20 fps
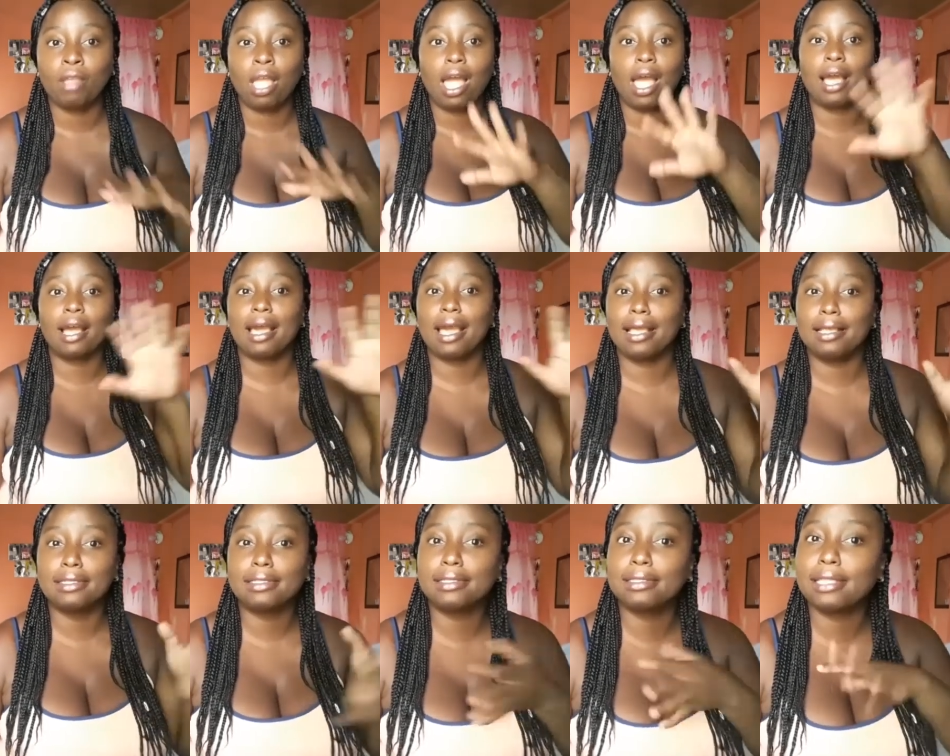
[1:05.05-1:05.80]
And,
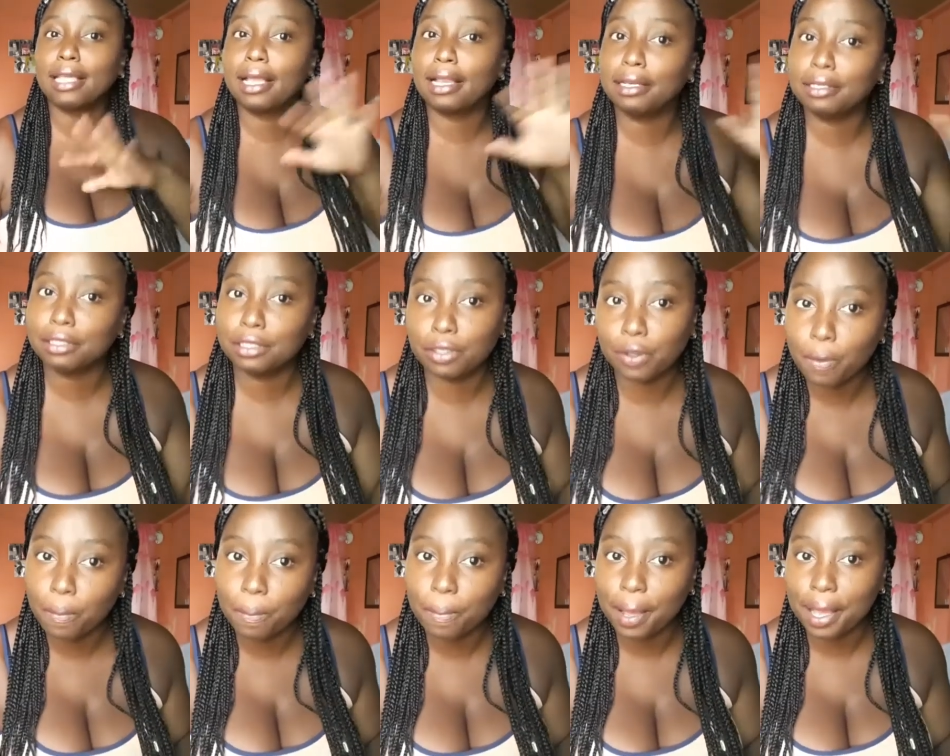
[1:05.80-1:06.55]
guys, tell
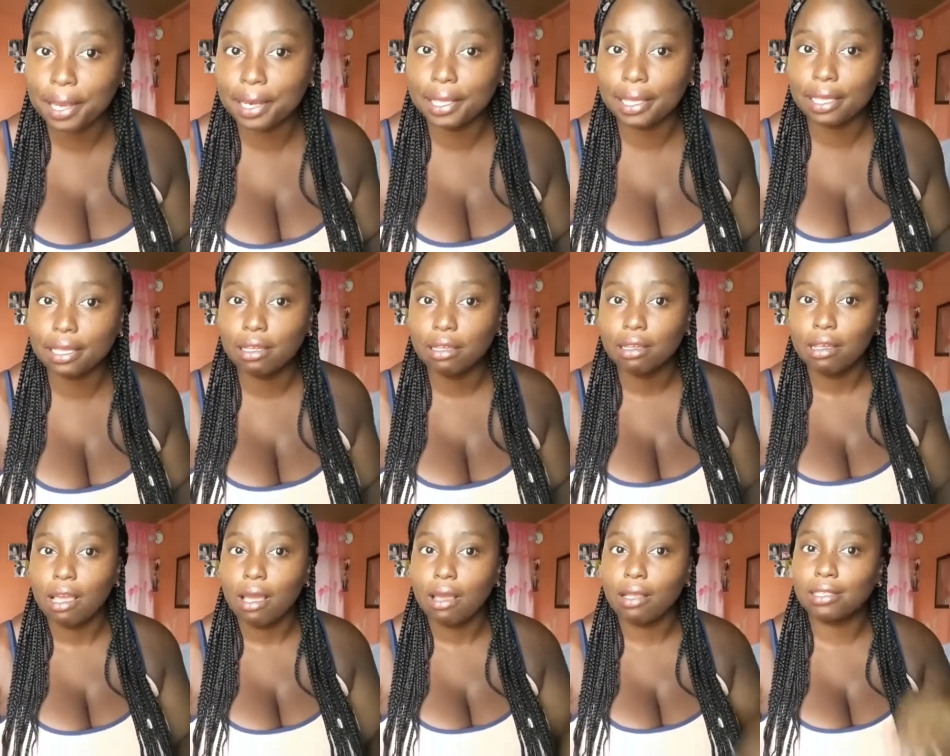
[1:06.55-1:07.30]
somebody.
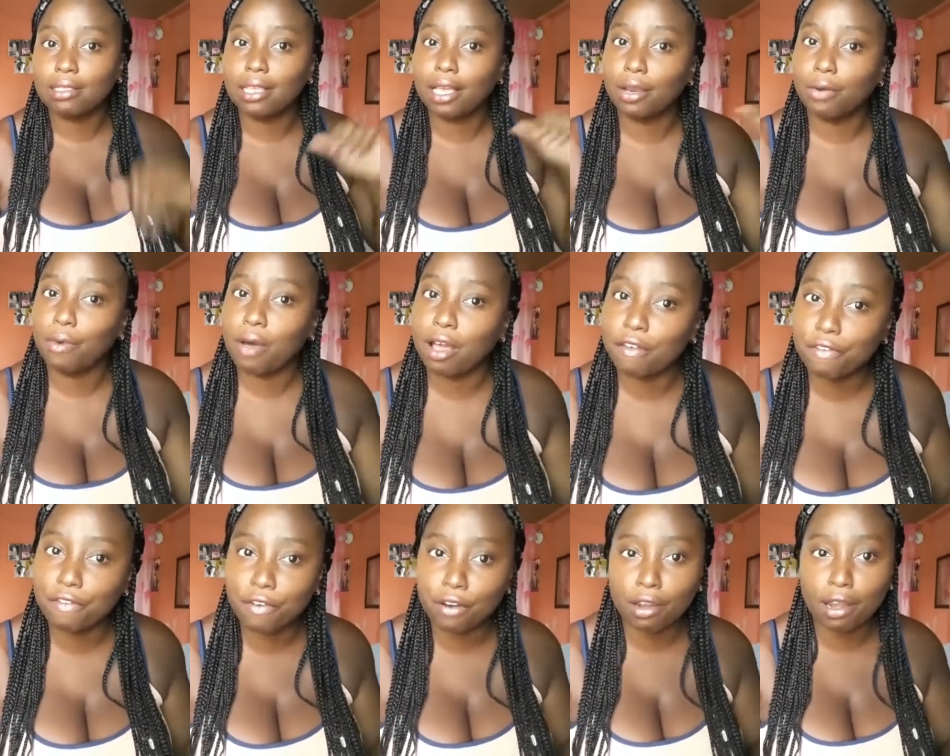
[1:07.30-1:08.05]
Tell one
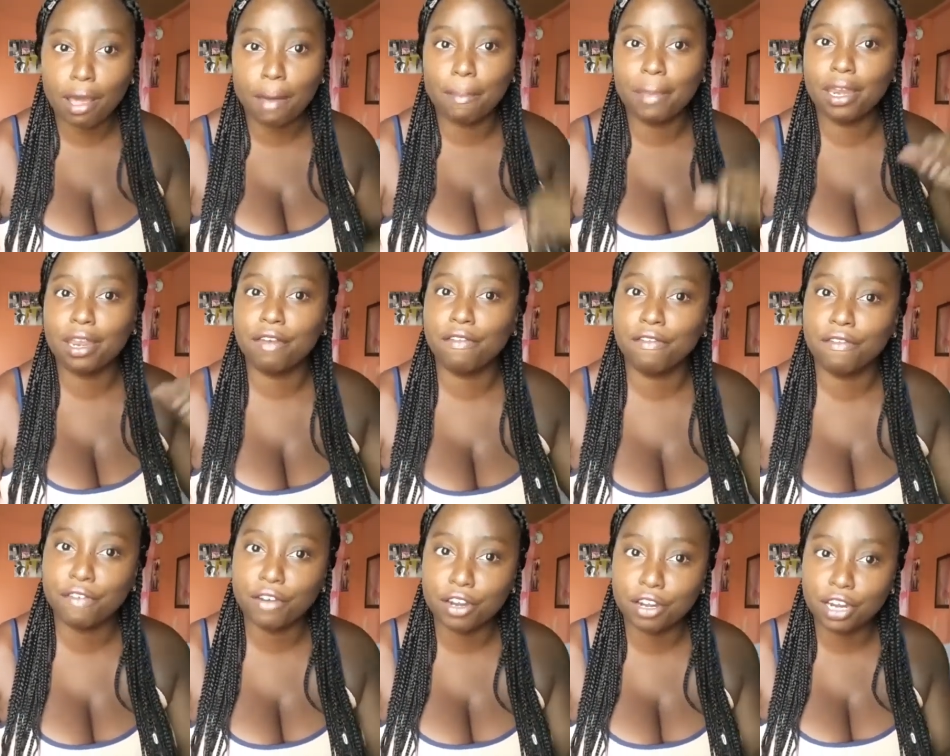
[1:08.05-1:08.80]
friend. I made a
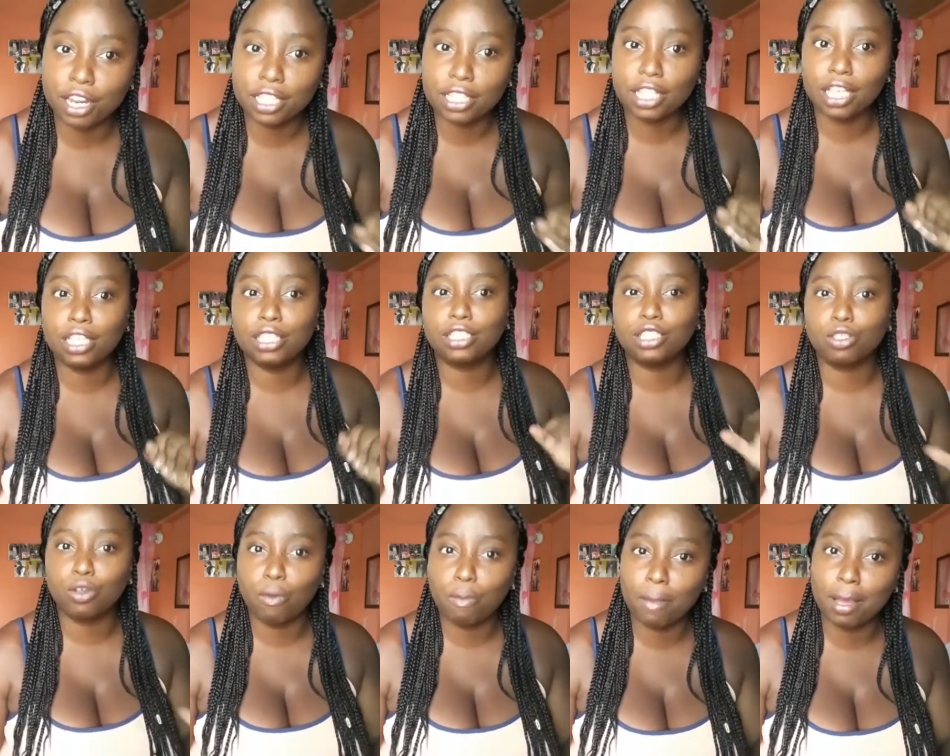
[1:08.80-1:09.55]
friend. Tell
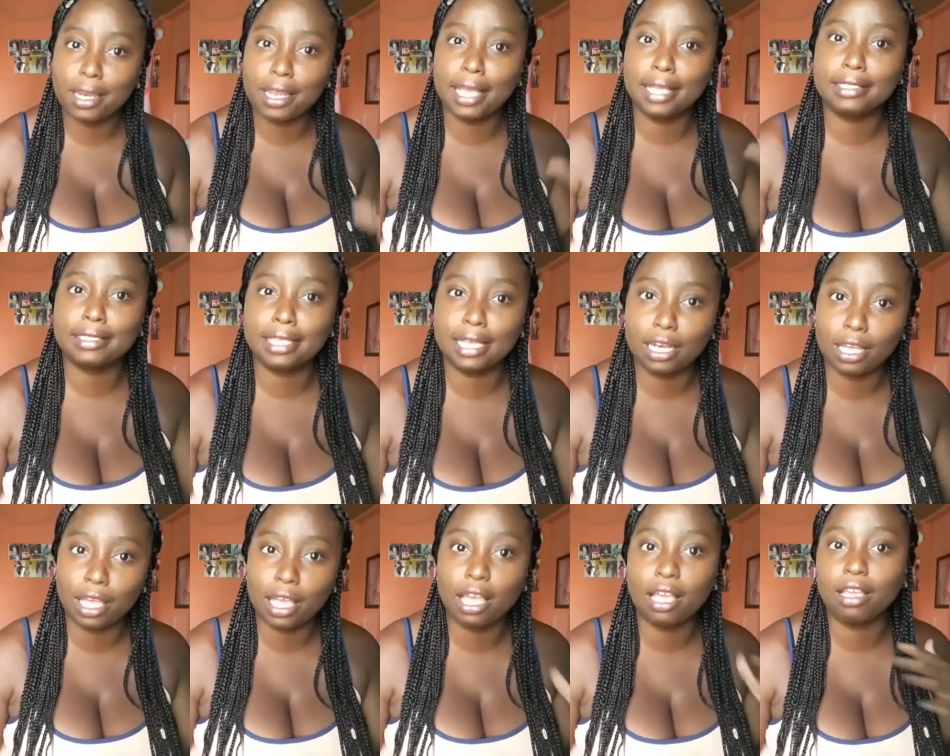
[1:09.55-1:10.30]
somebody and tell
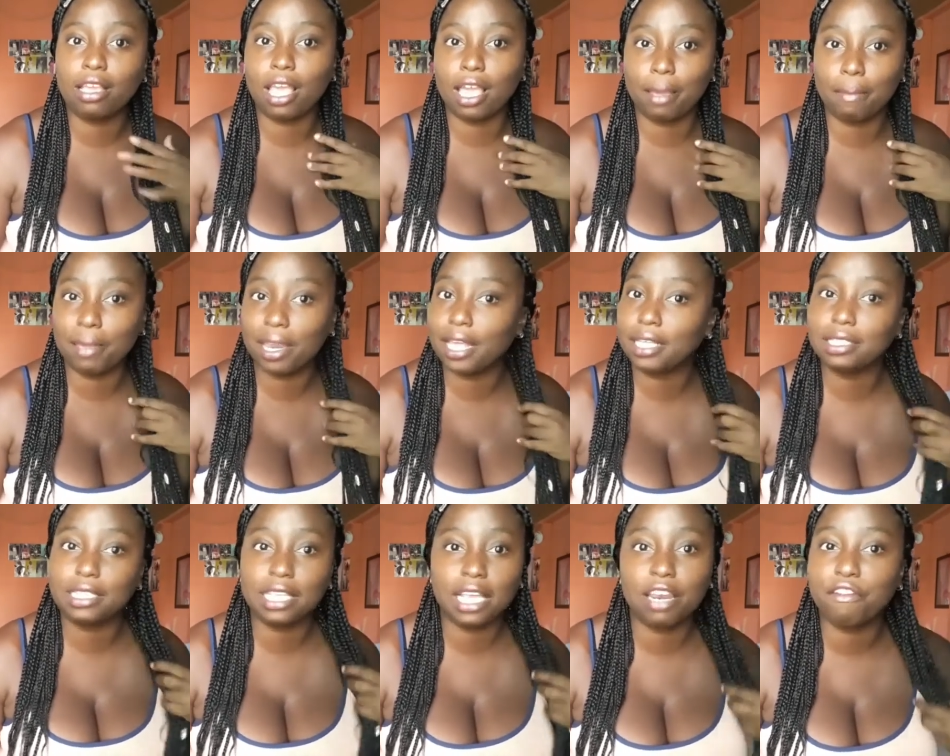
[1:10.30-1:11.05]
it. Yeah, I
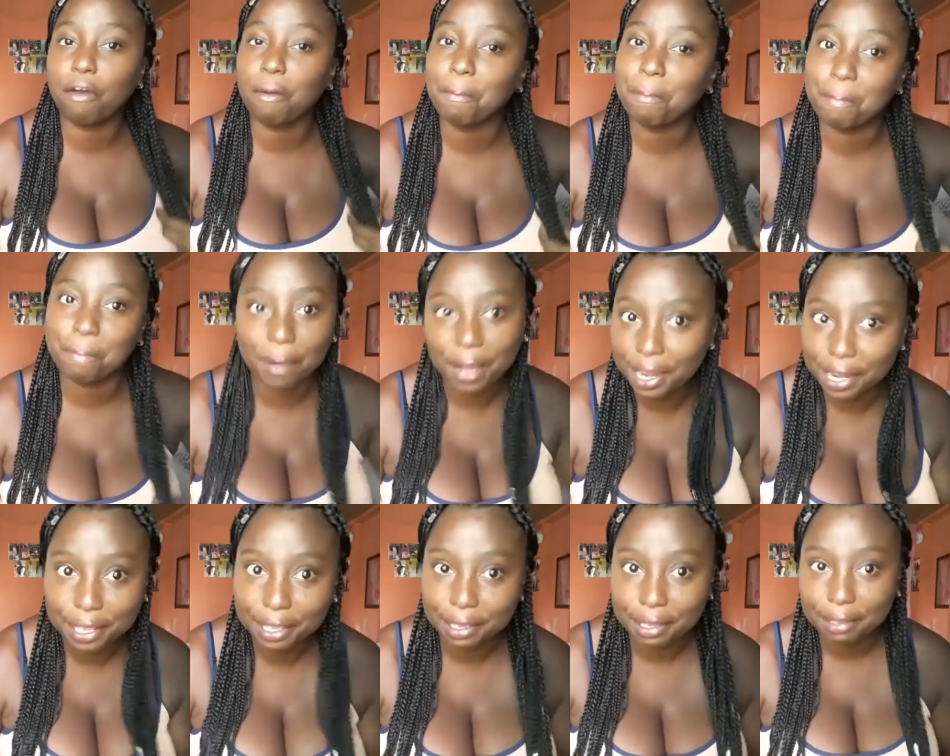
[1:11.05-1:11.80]
didn't tell
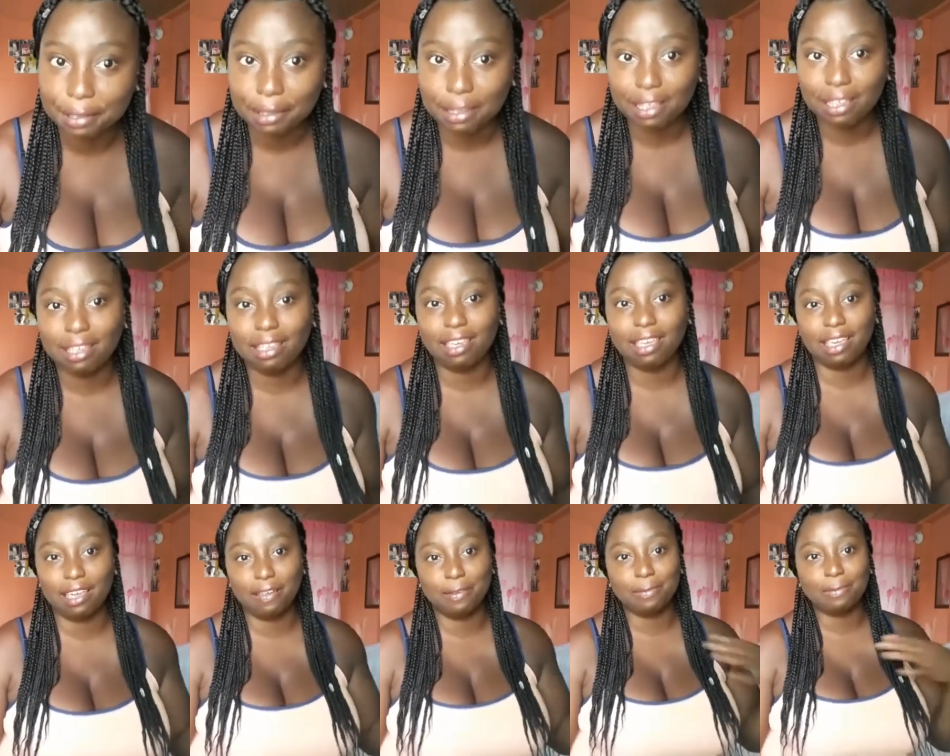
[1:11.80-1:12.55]
everybody.
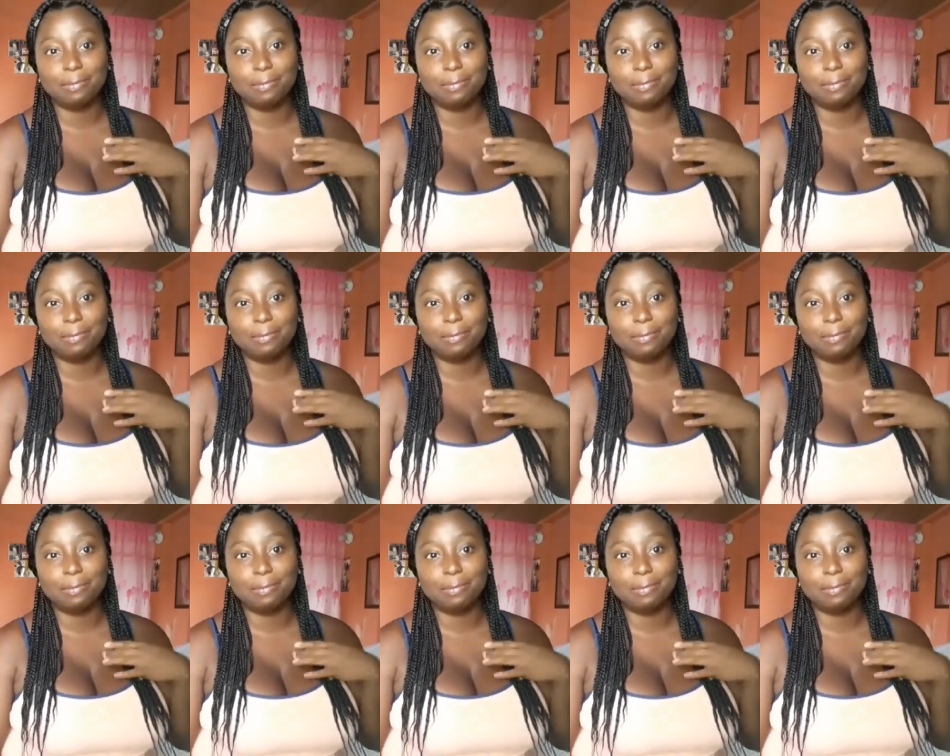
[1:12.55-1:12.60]
Yeah.